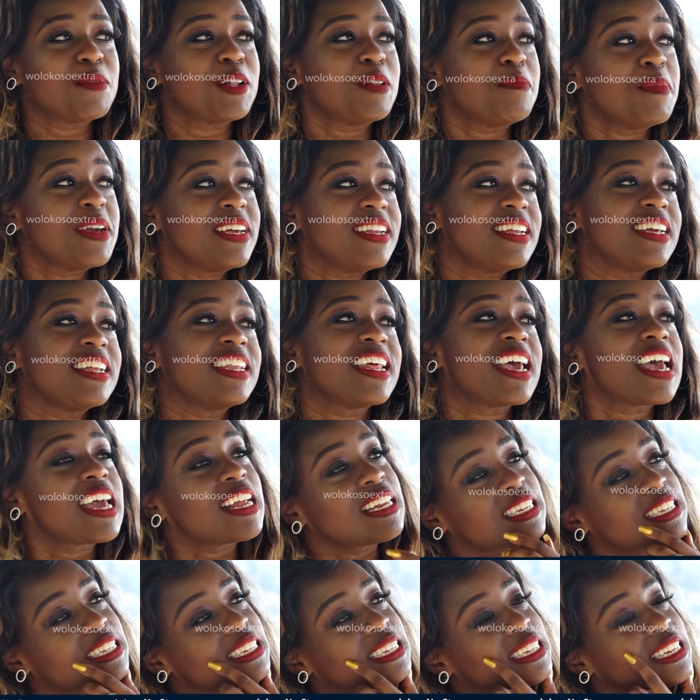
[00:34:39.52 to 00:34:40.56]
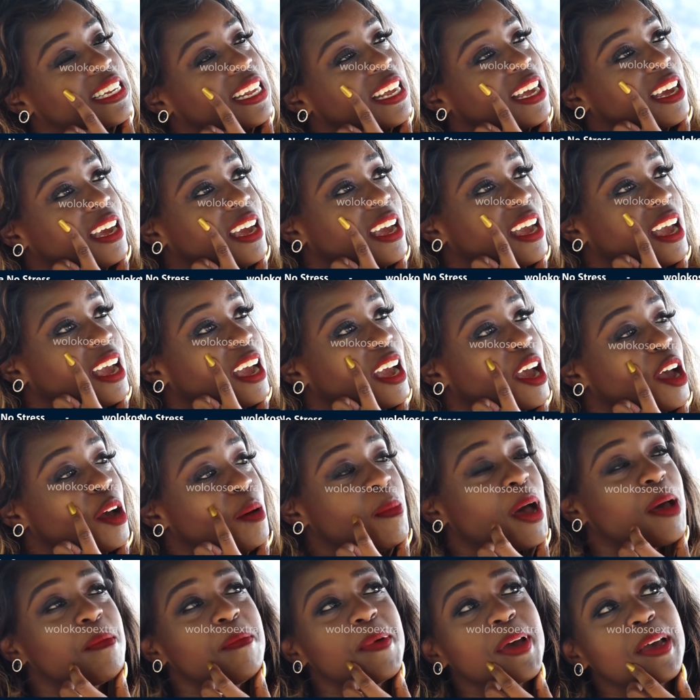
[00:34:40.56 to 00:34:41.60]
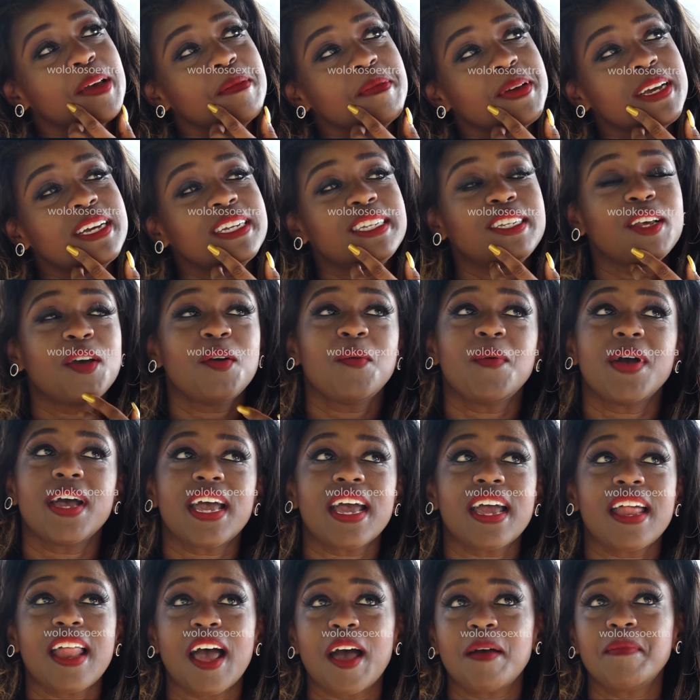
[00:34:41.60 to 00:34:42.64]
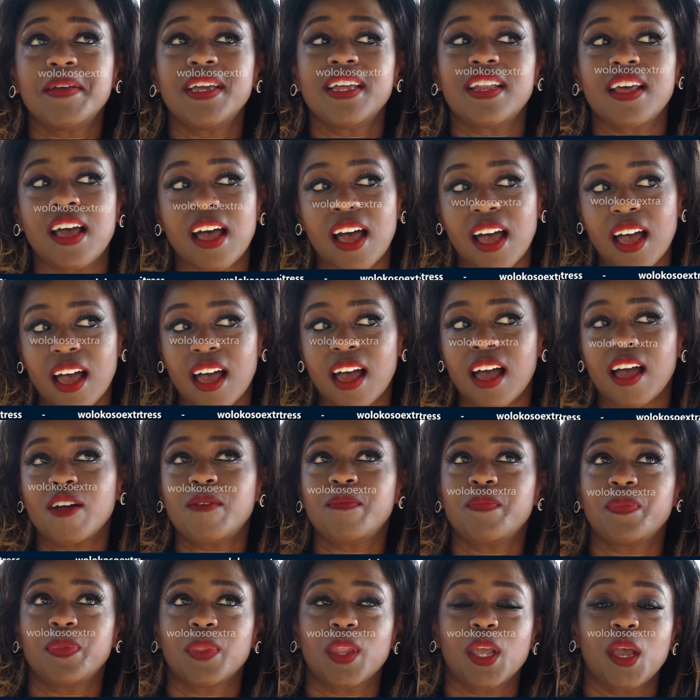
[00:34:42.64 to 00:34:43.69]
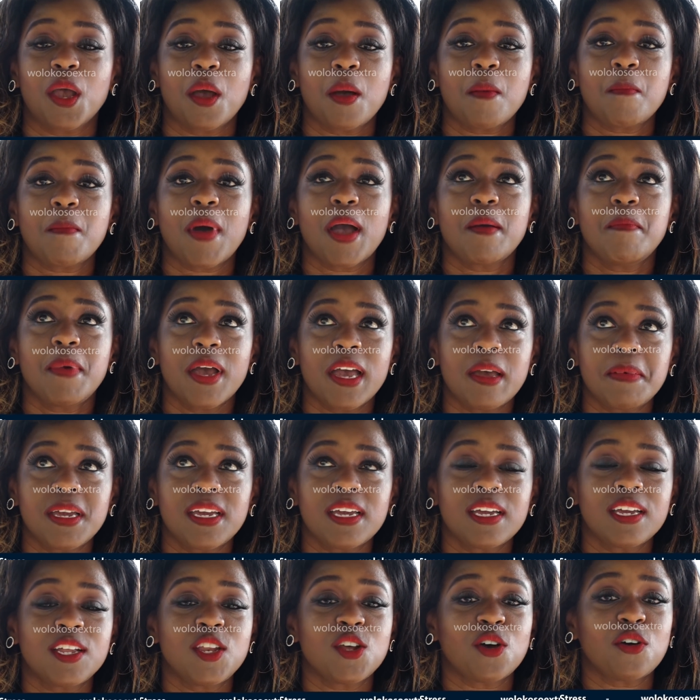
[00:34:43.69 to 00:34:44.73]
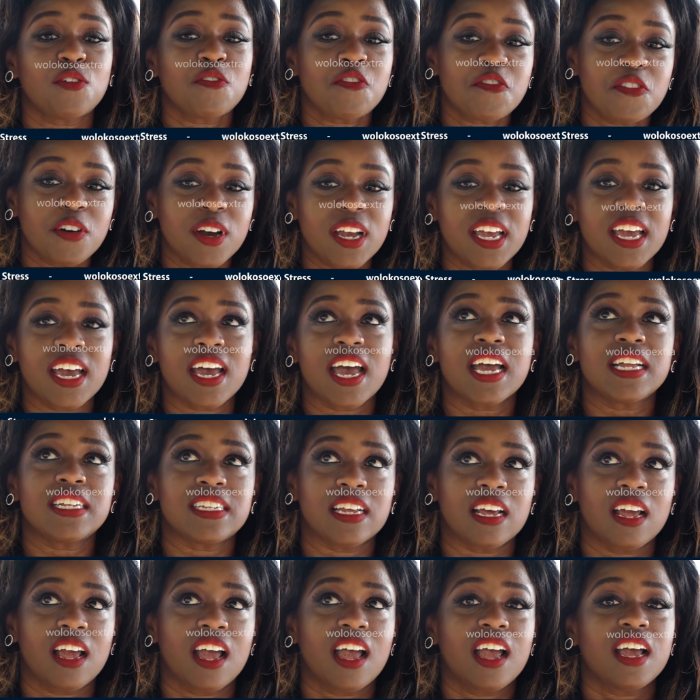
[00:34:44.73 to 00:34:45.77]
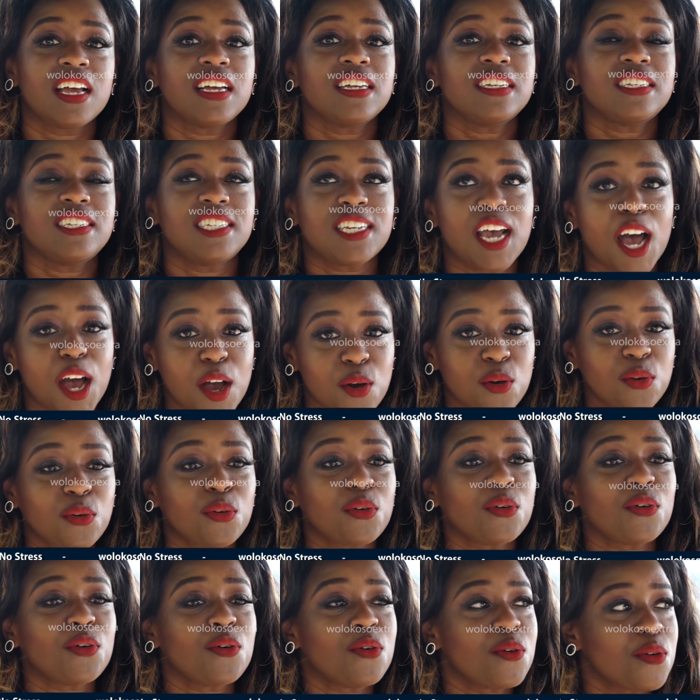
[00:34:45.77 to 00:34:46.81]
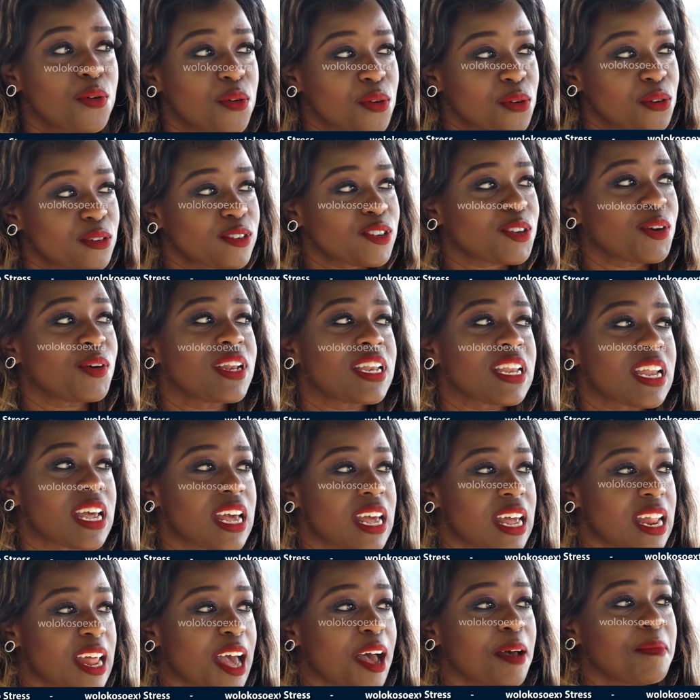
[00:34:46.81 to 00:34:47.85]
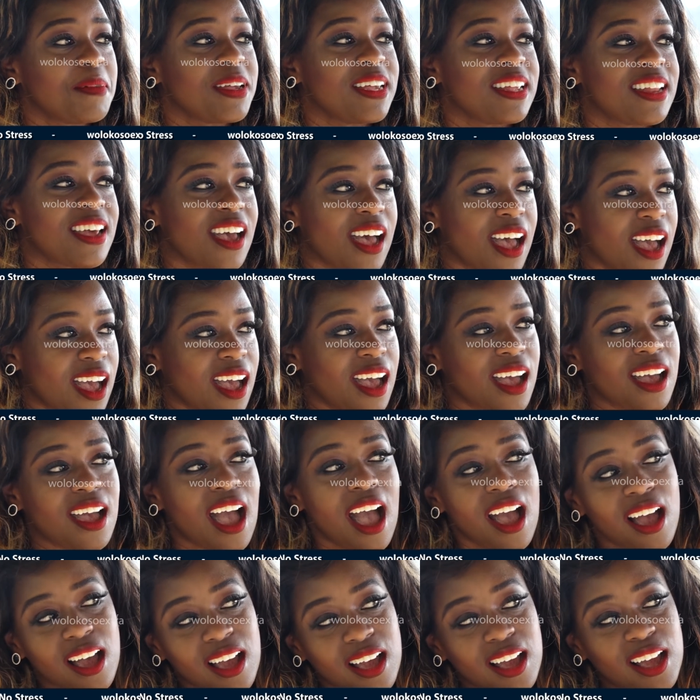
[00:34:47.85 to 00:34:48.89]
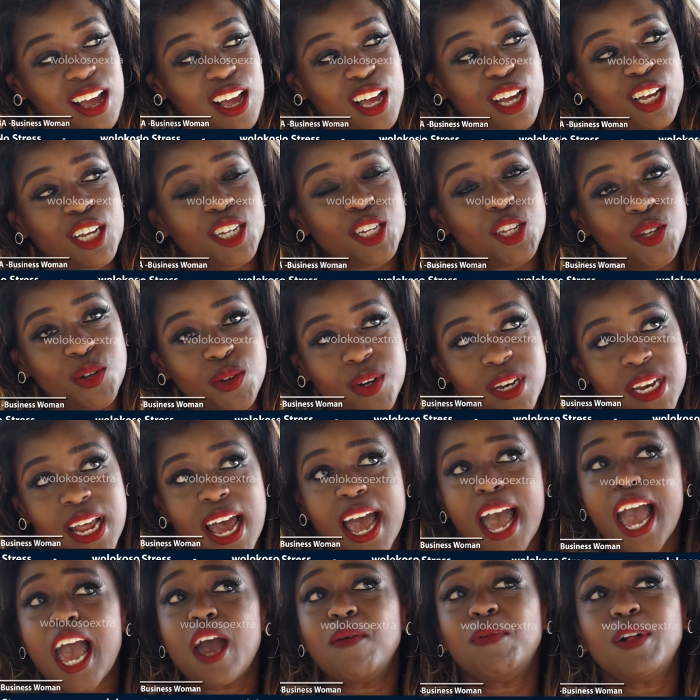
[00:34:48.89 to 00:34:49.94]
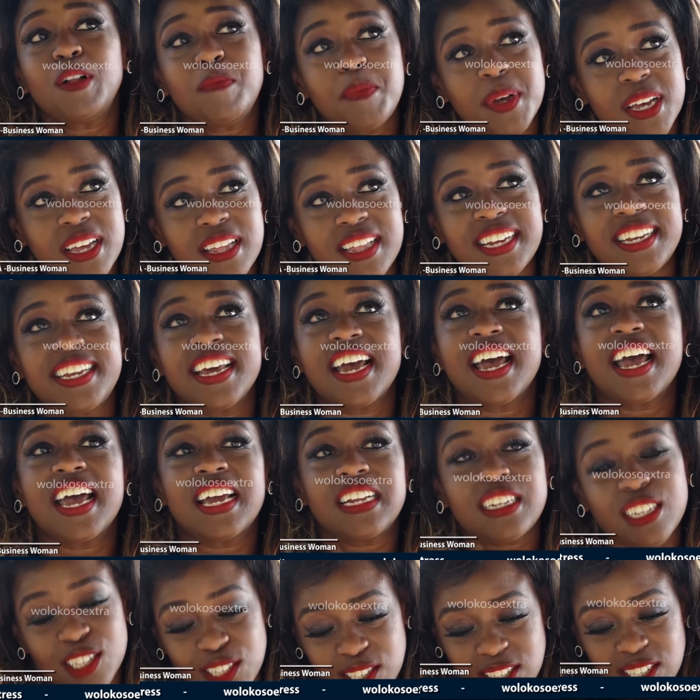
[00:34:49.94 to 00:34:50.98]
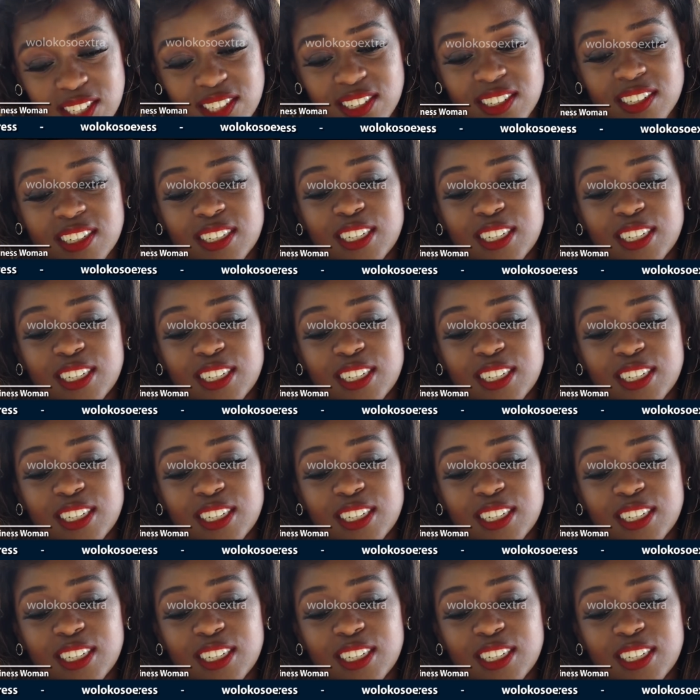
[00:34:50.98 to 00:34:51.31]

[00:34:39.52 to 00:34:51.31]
will be the date My baby tewera bira. My baby don't forget. Jangu tonera bira. Today will be the date.